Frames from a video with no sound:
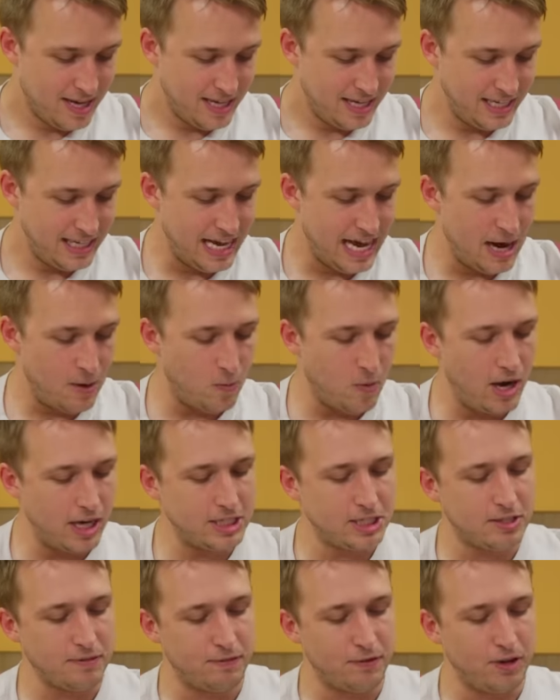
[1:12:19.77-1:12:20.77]
Yeah,
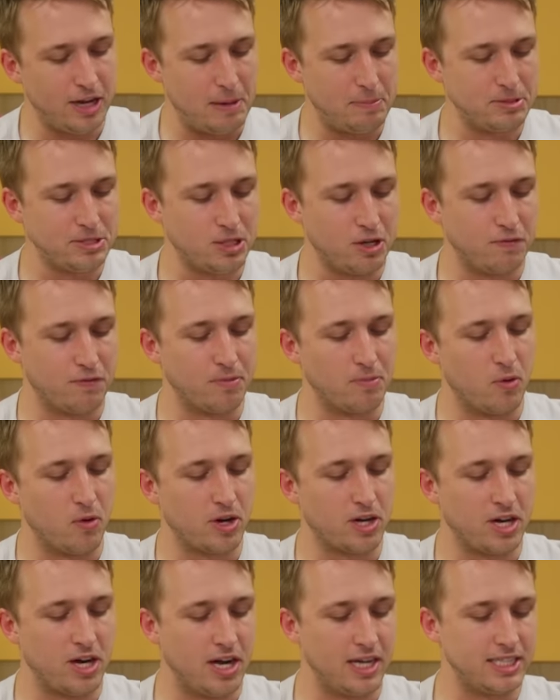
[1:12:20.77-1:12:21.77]
watch the full episode for more
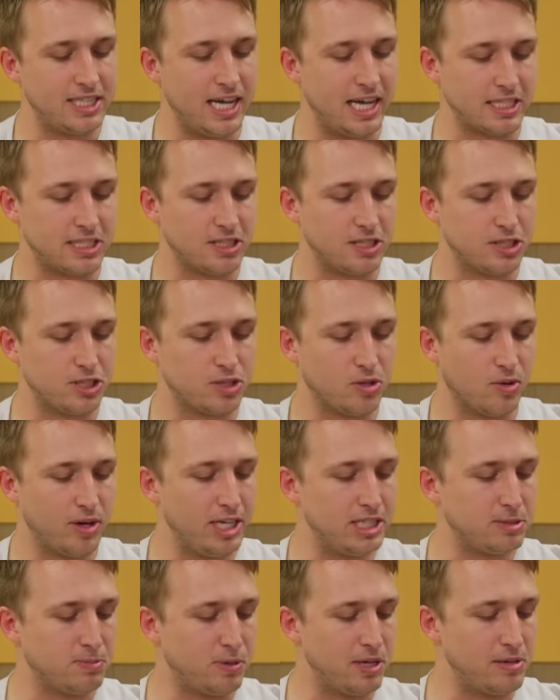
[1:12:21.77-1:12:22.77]
context. The story
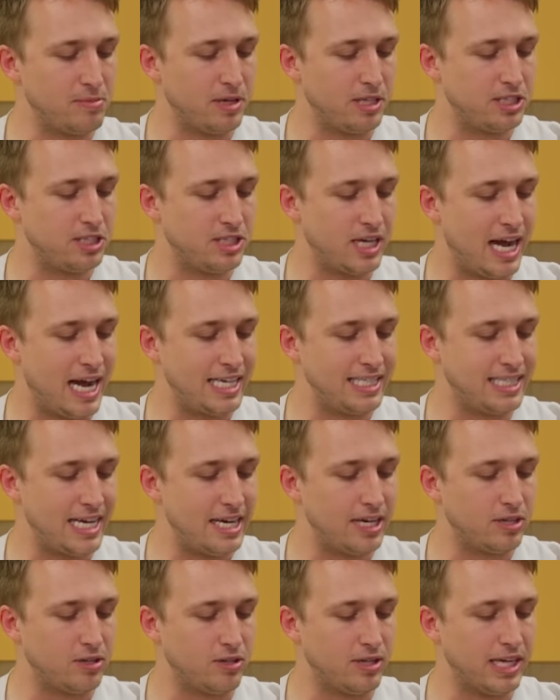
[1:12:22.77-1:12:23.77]
is pretty much
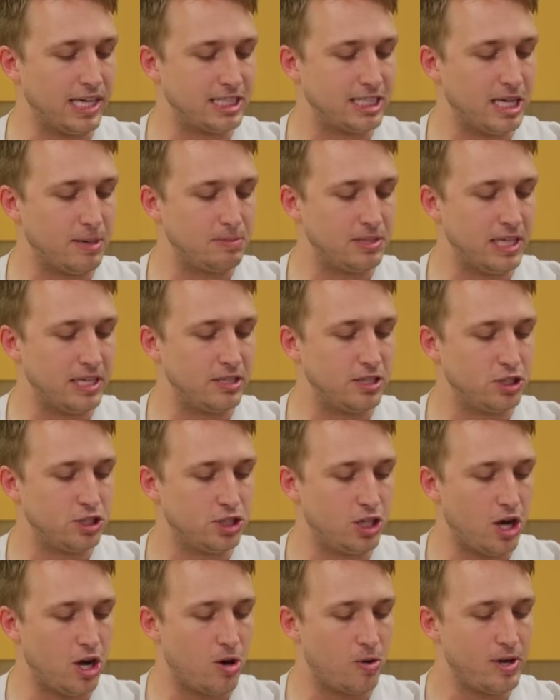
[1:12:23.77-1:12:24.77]
identical, except in the
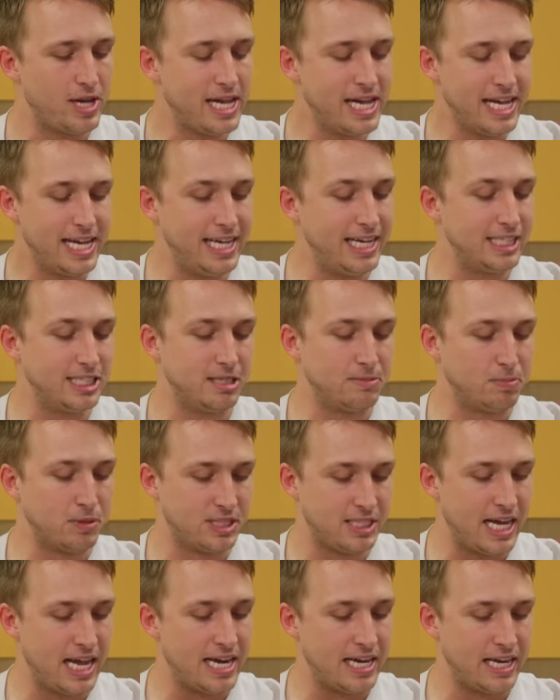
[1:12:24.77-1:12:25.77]
show, he isn't
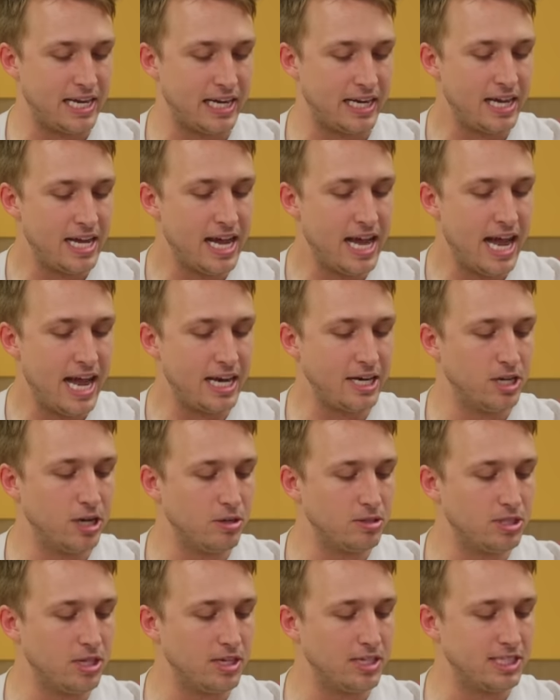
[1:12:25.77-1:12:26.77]
pretending and
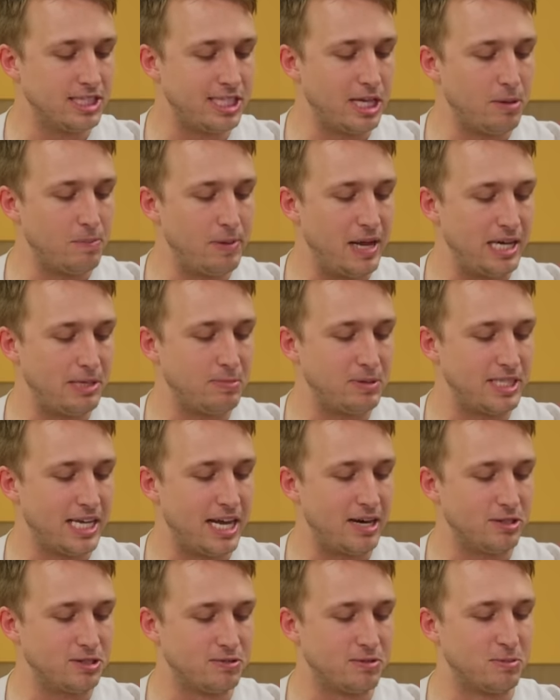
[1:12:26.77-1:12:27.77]
goes on to sell baked
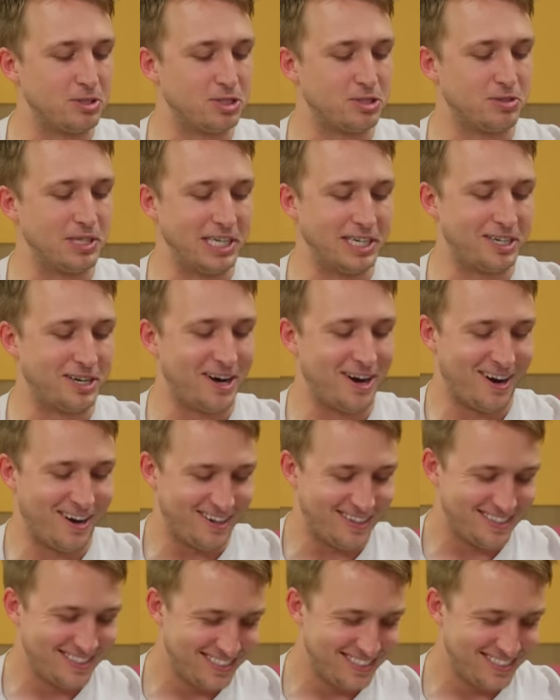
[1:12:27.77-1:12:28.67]
potatoes from a streetcar.